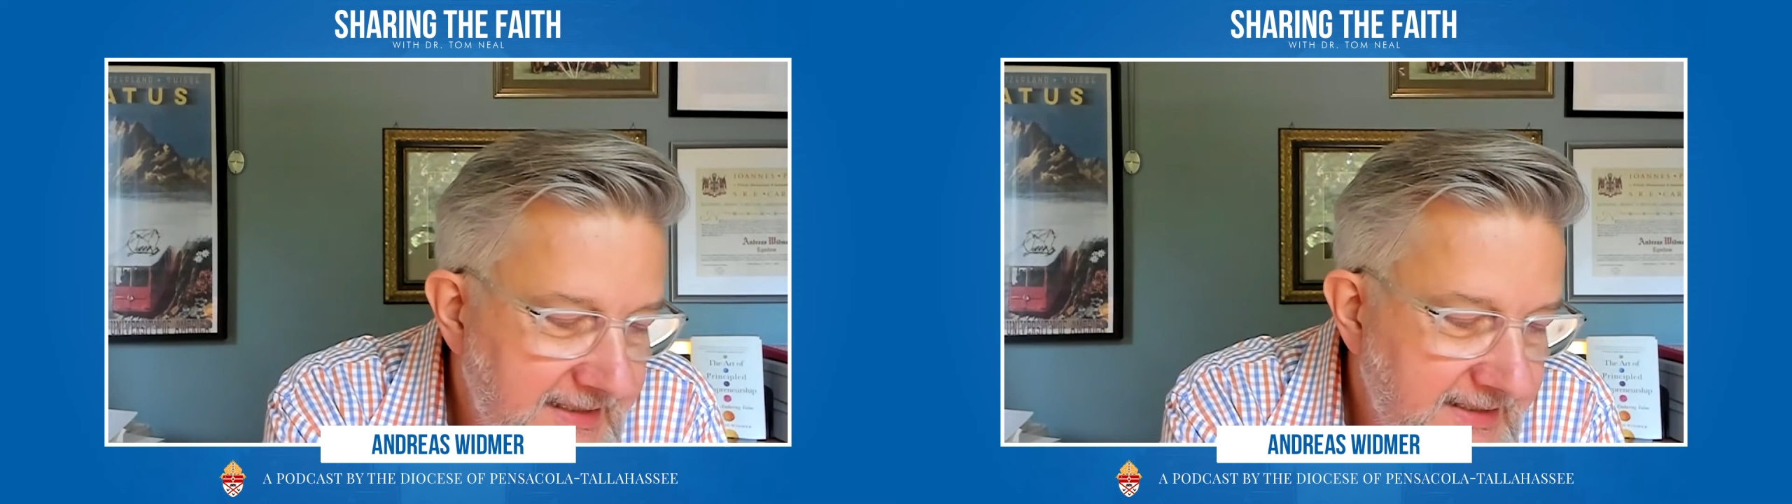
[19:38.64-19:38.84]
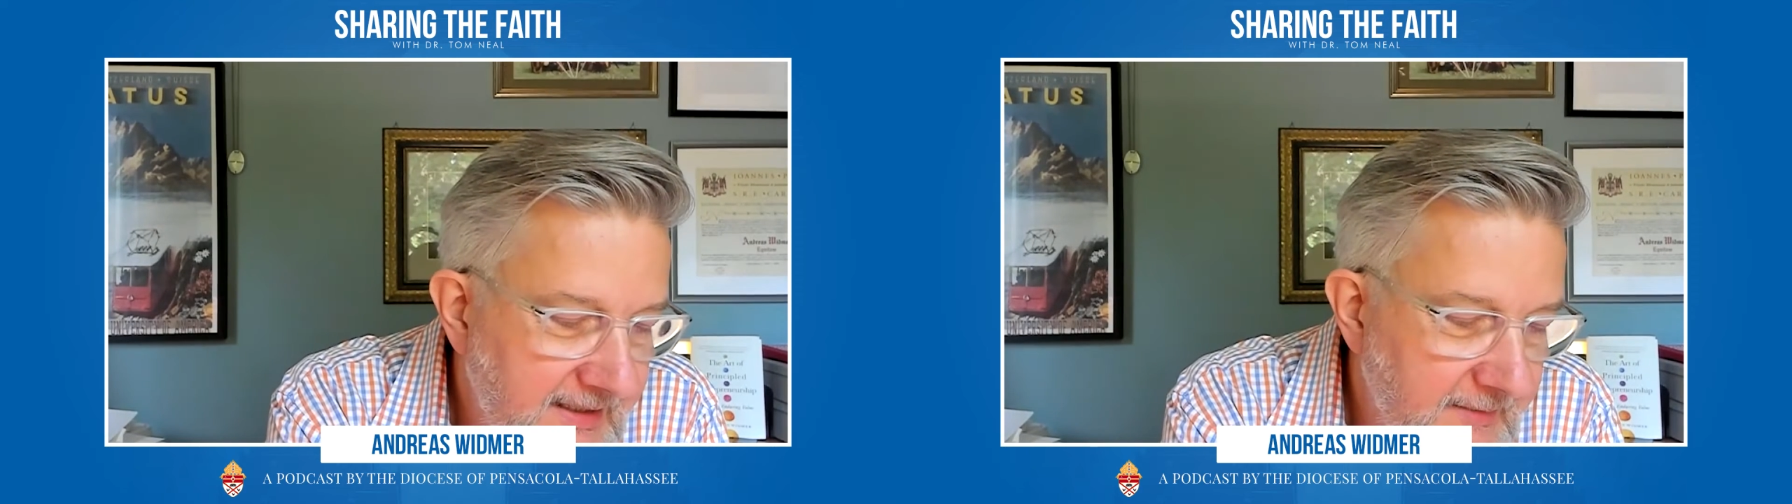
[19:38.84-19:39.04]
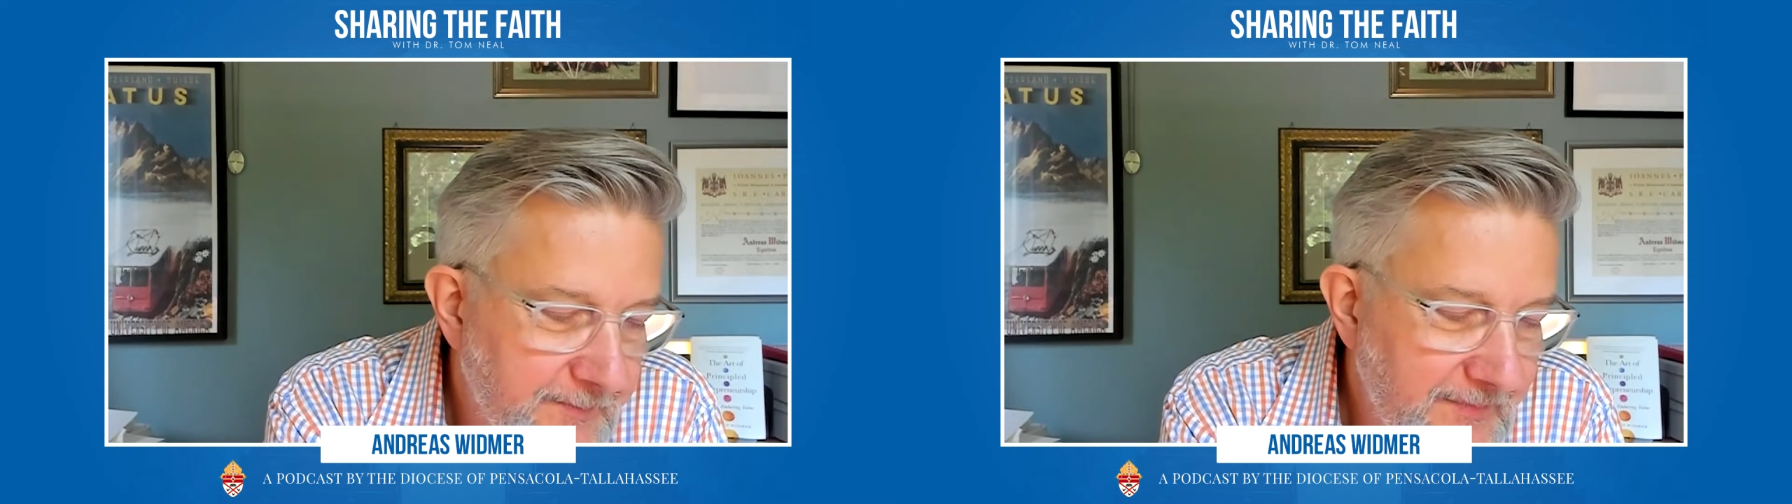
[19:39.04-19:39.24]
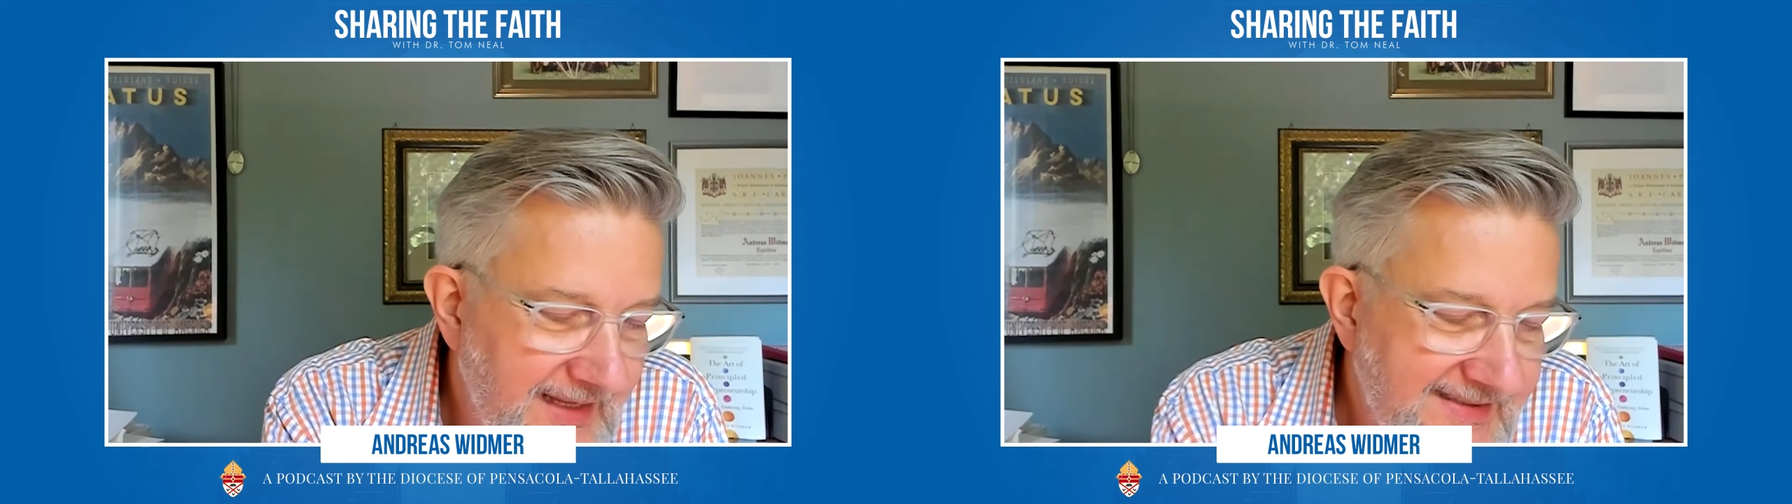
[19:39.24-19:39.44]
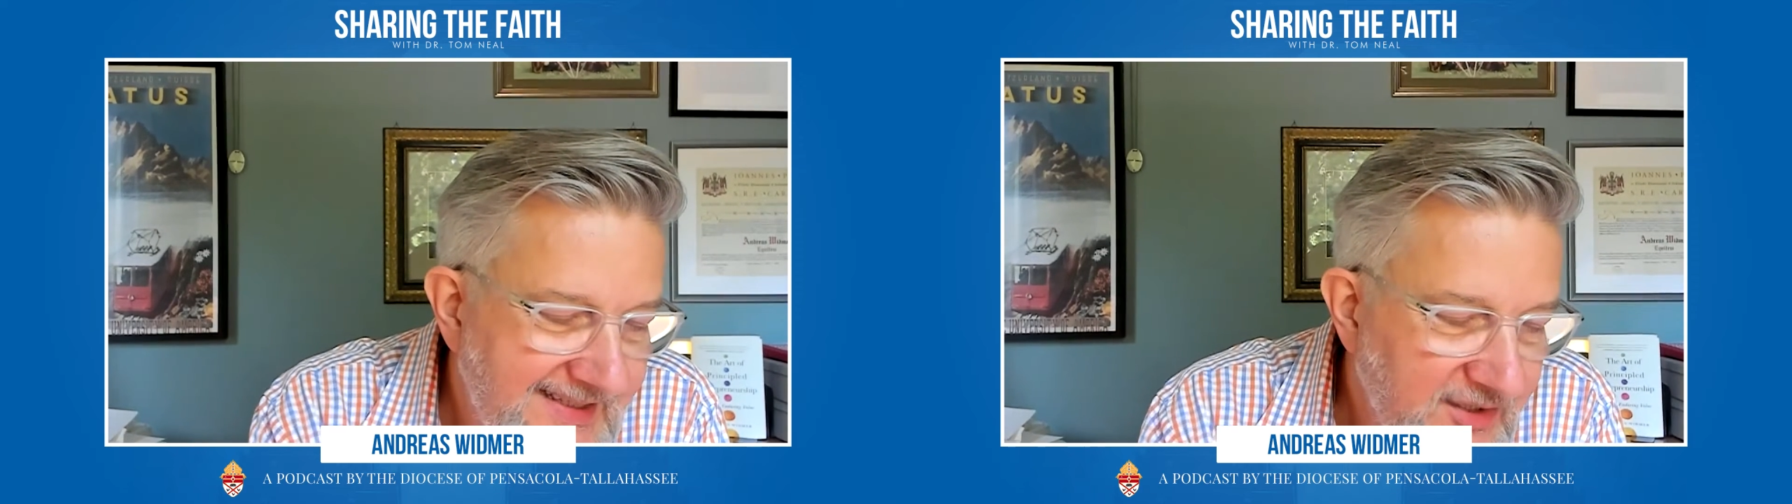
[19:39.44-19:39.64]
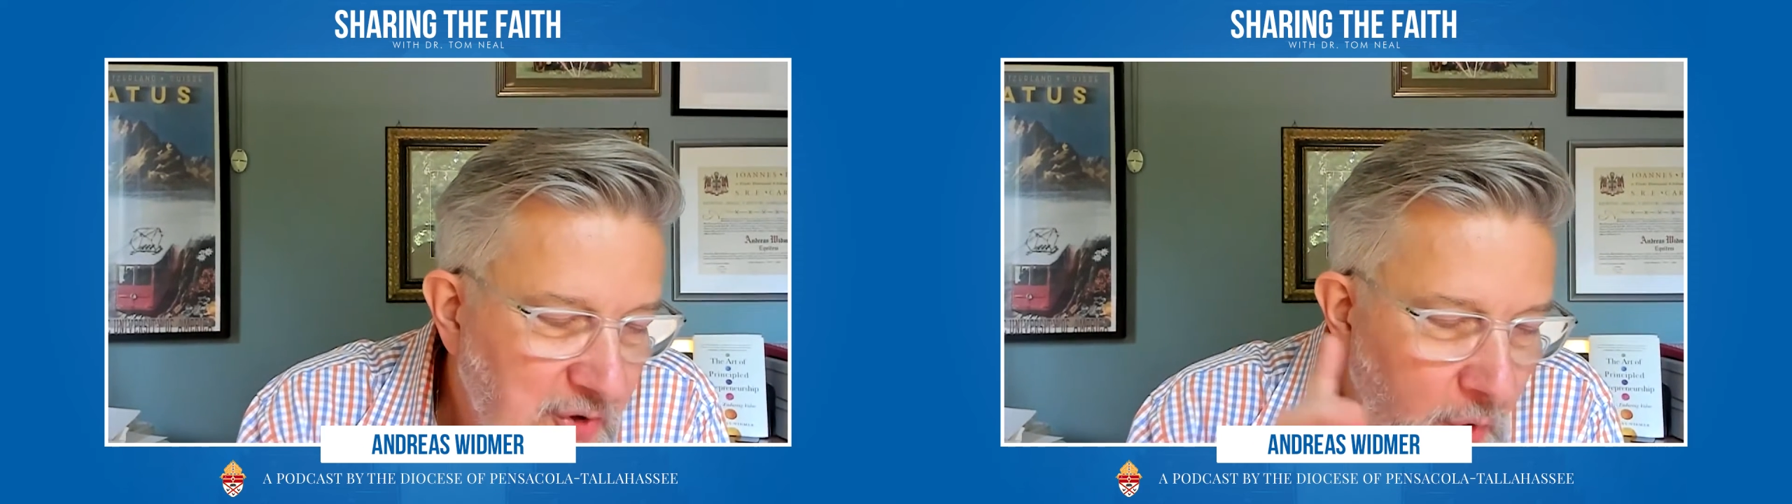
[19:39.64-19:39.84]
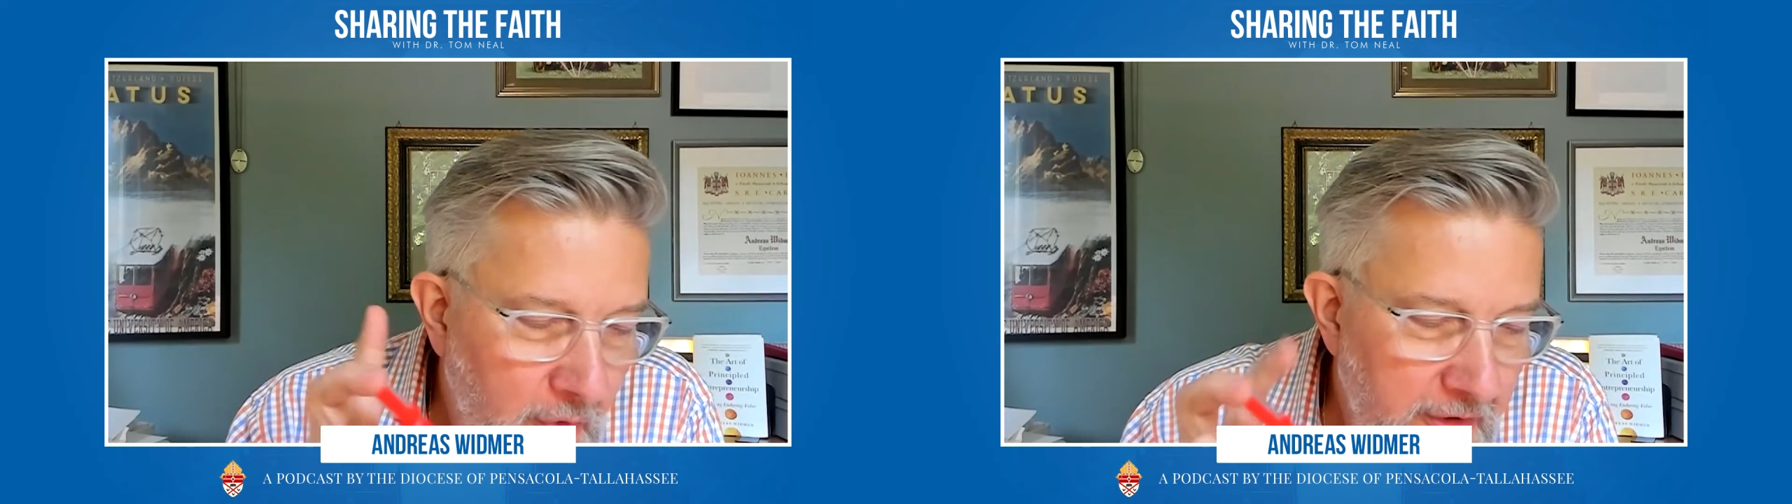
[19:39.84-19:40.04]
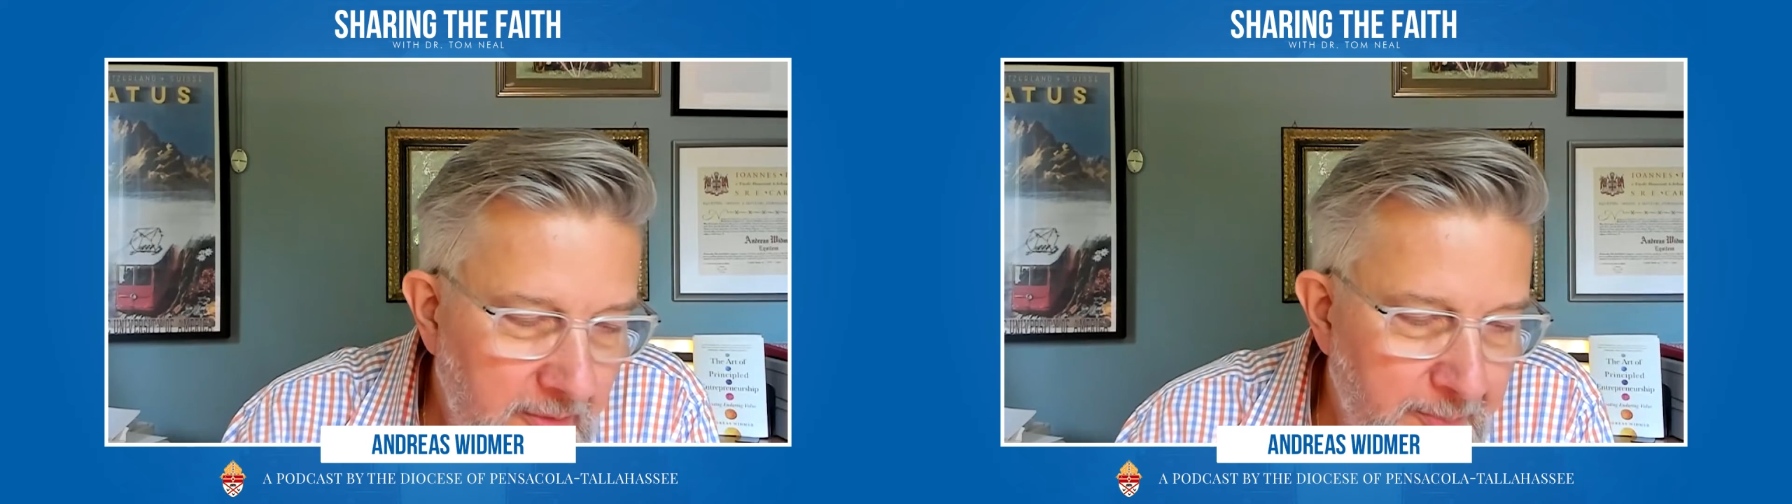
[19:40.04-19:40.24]
it's the
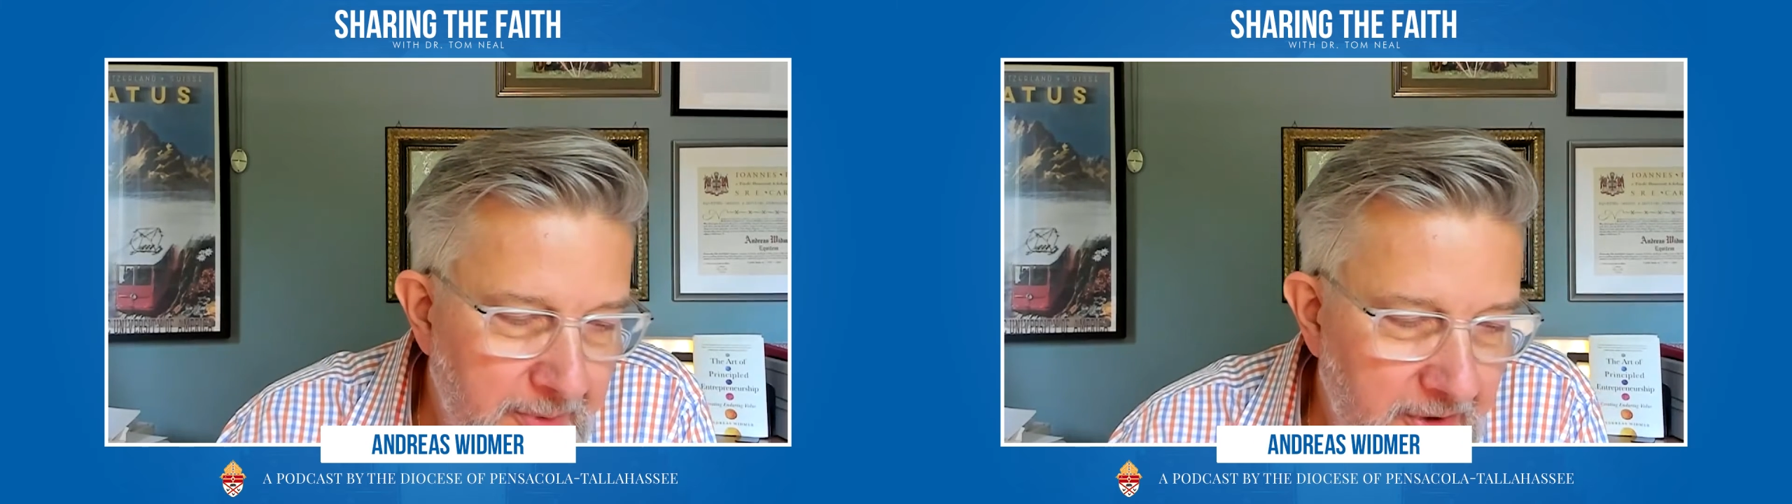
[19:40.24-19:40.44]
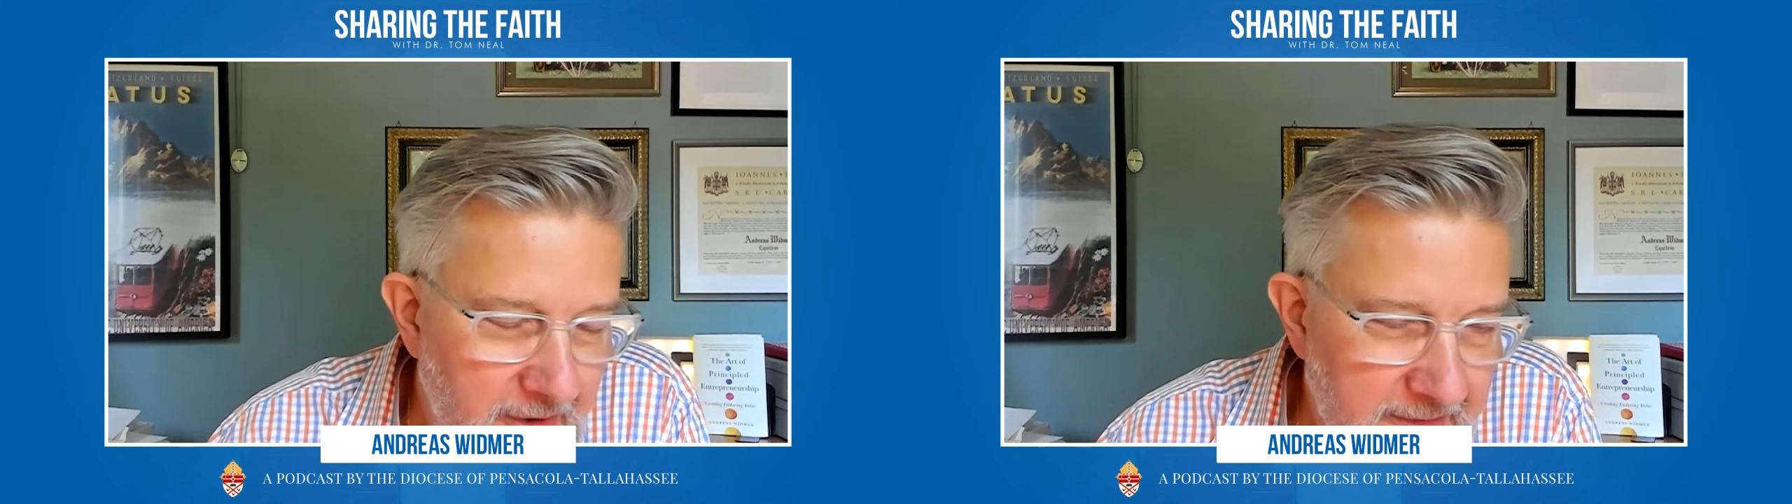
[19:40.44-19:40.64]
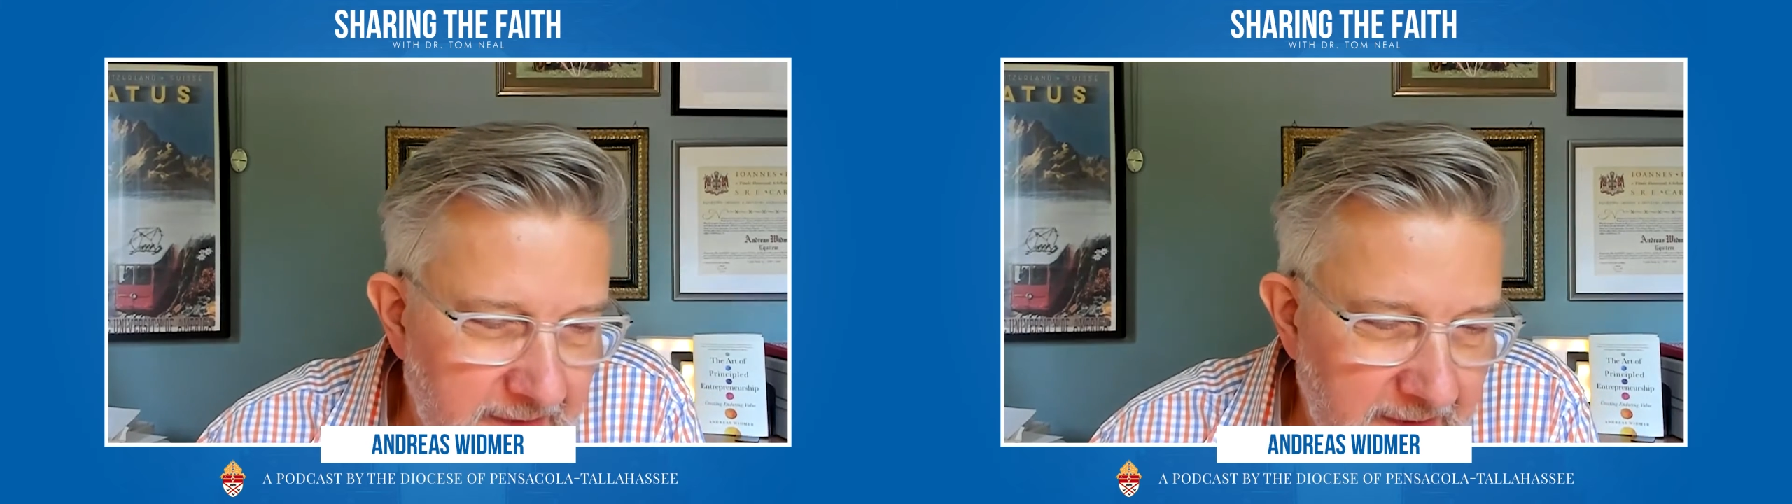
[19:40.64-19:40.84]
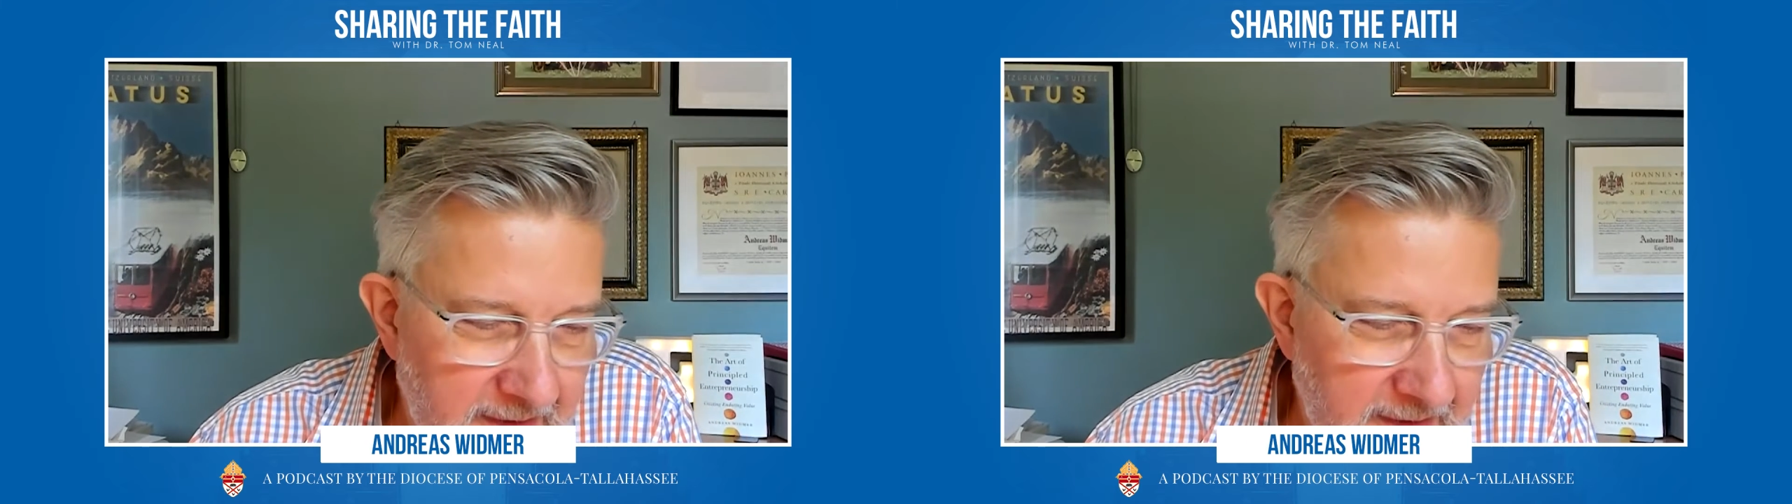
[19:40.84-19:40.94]
toil part.